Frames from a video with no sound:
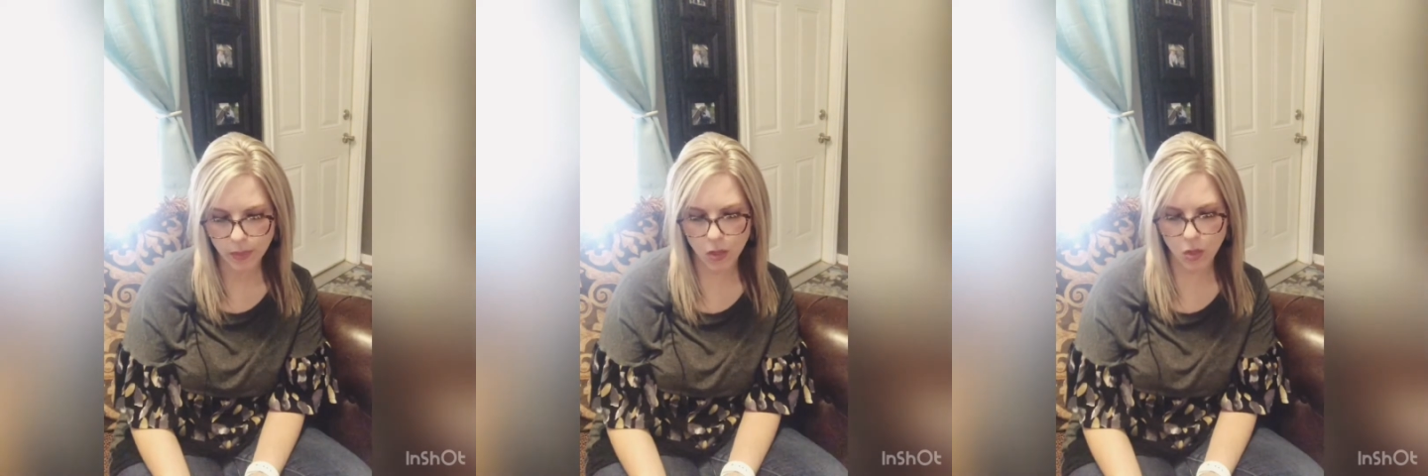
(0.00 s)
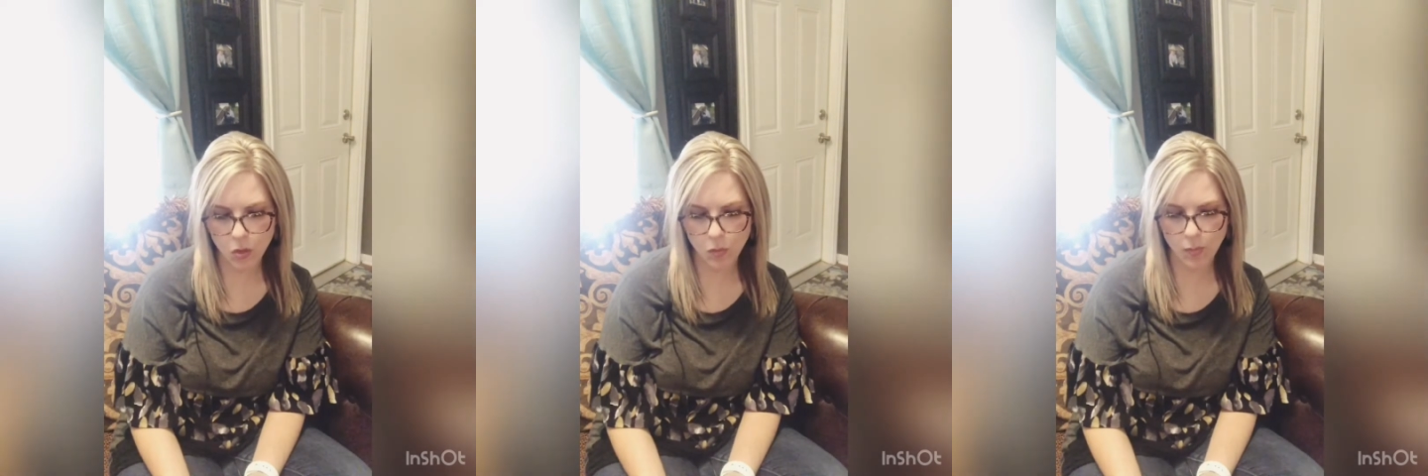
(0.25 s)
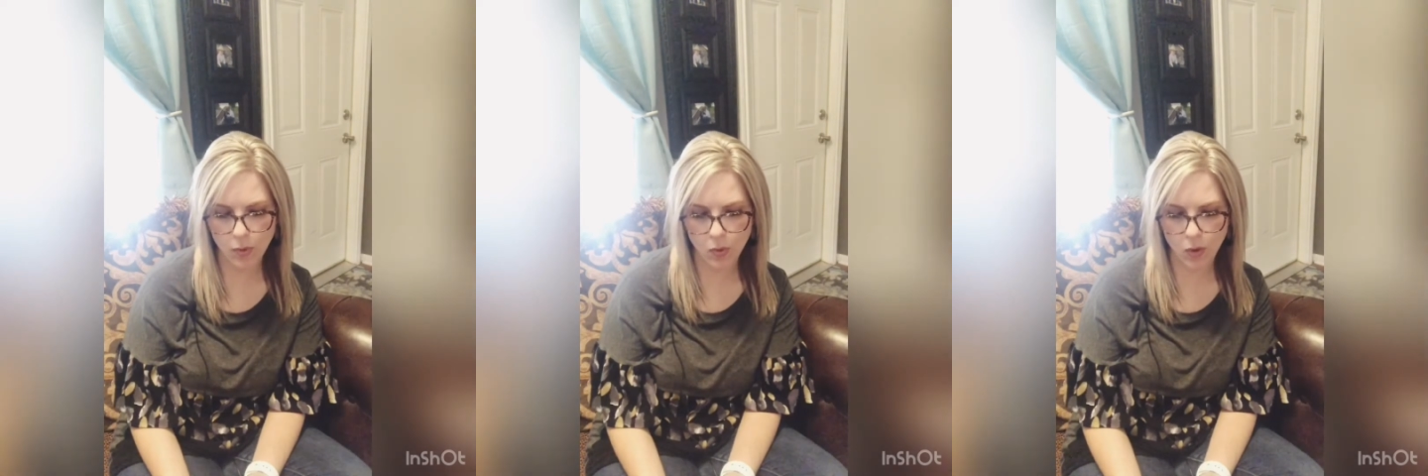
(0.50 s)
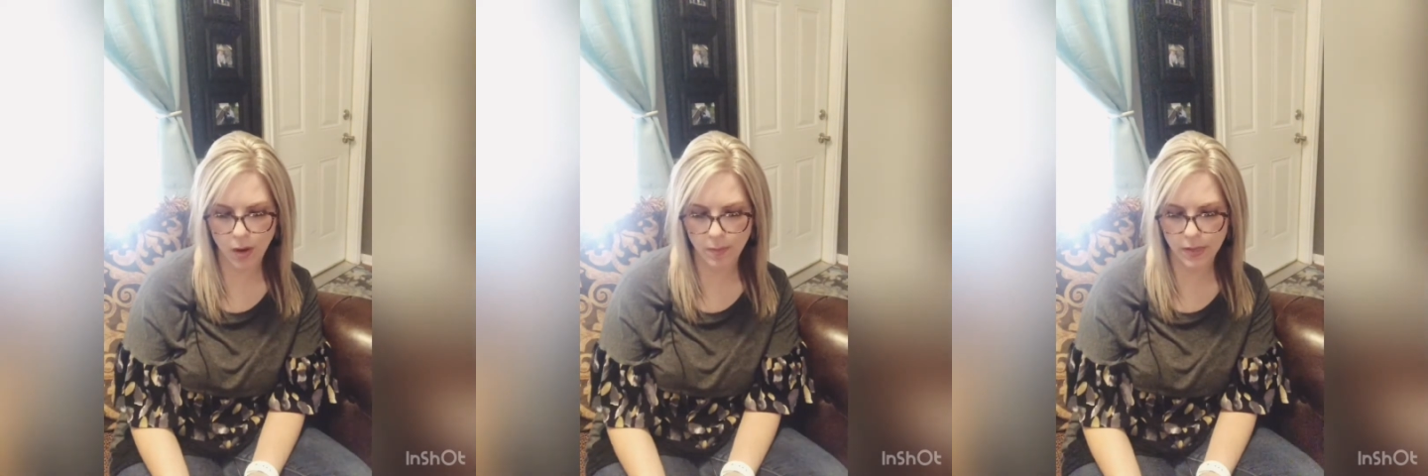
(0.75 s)
You
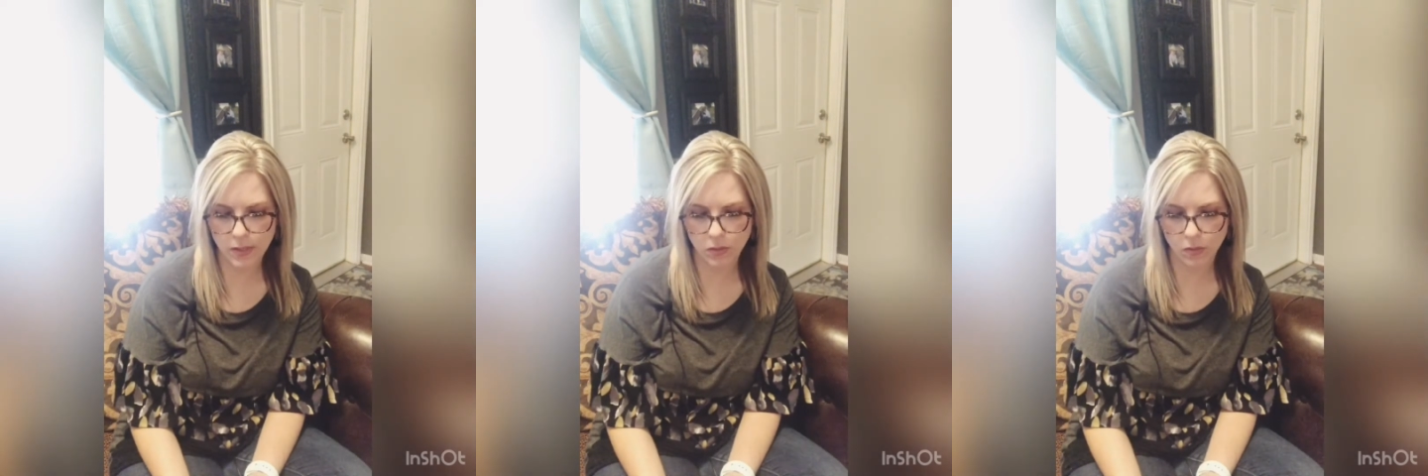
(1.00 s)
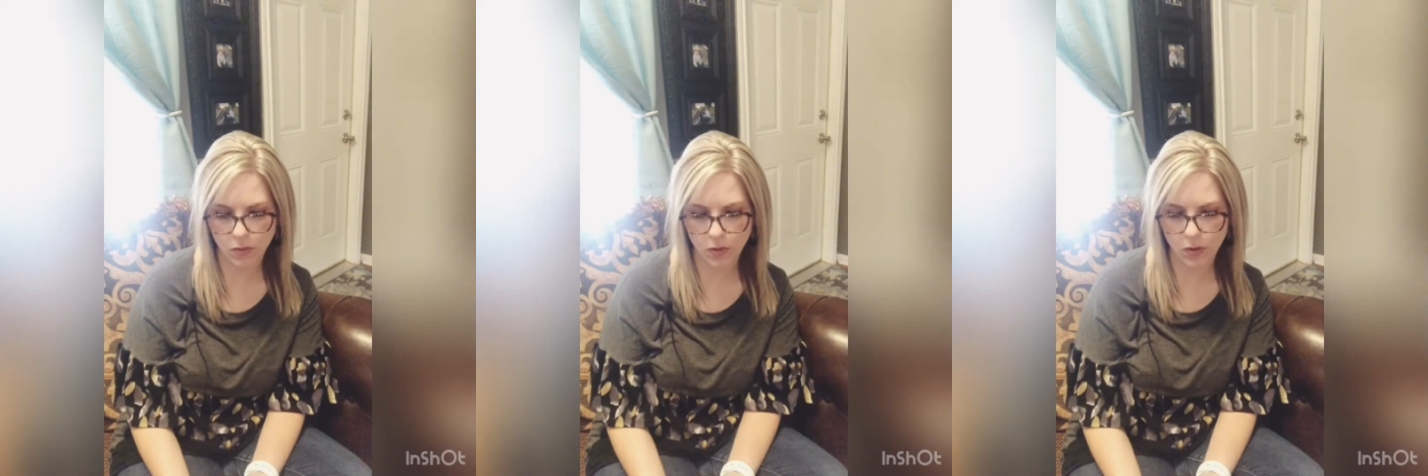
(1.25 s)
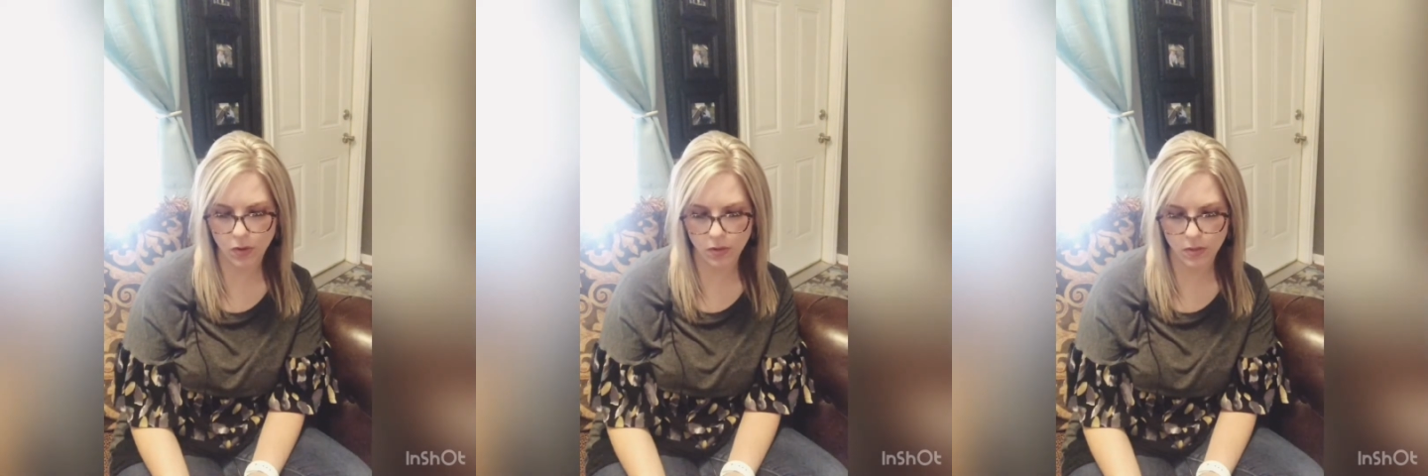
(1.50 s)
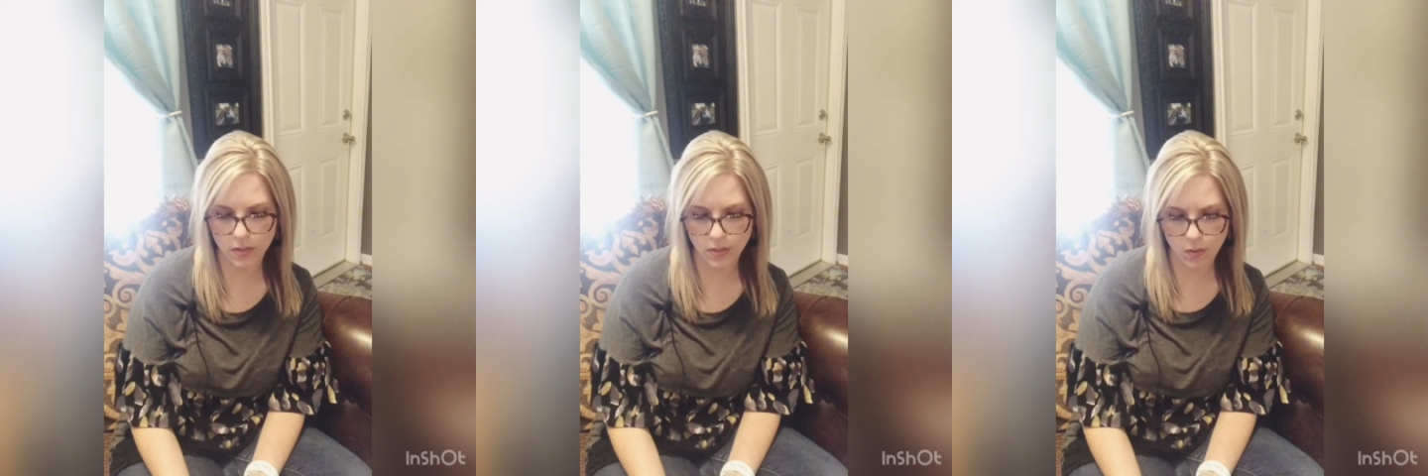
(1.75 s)
programmed me to learn,
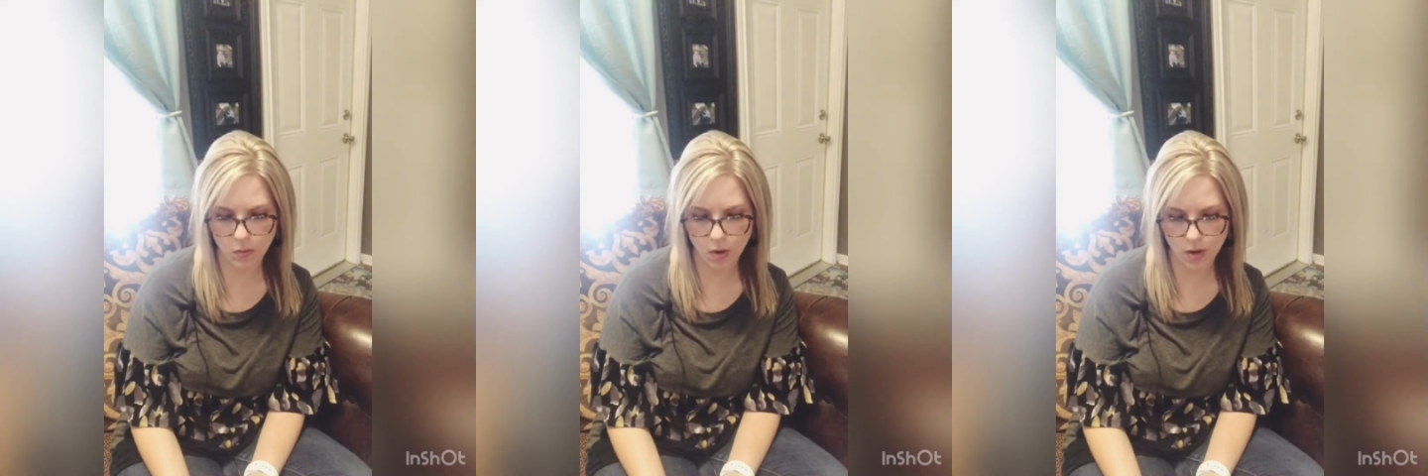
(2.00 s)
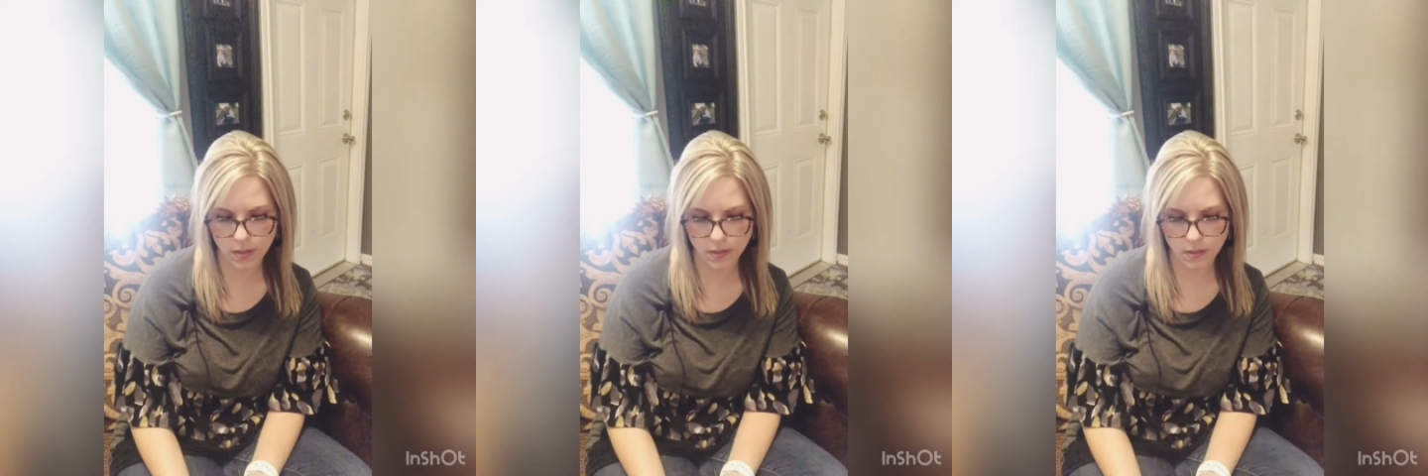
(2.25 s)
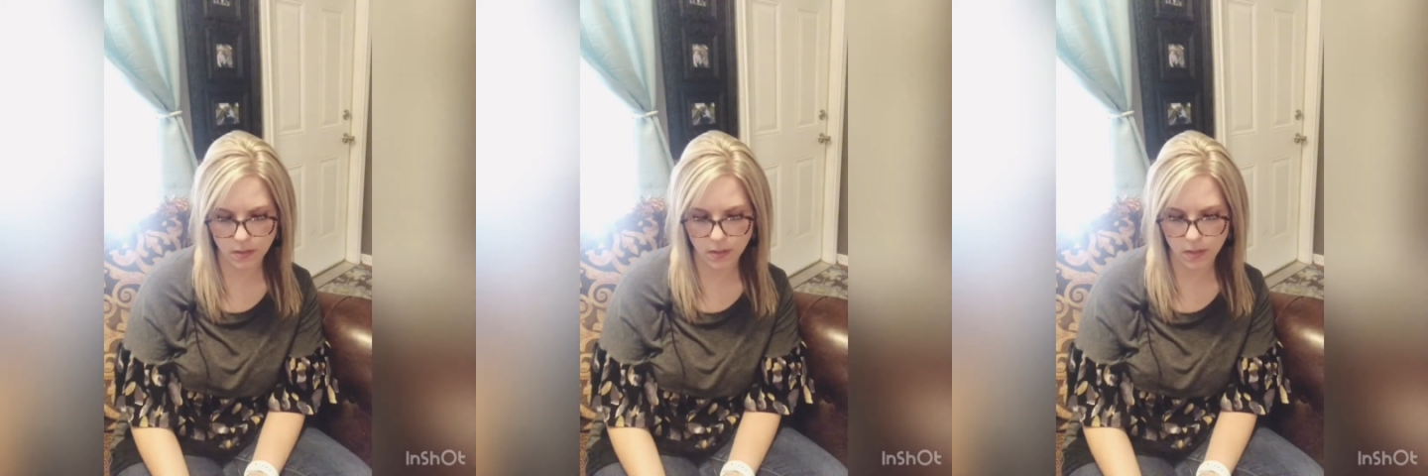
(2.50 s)
said Roz.